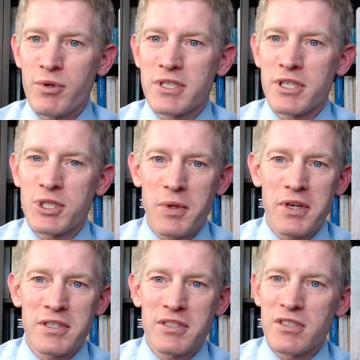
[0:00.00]
we see his
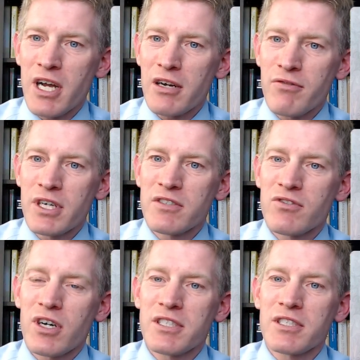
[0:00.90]
willingness to sacrifice
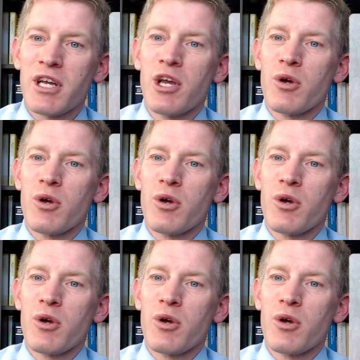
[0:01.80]
for us,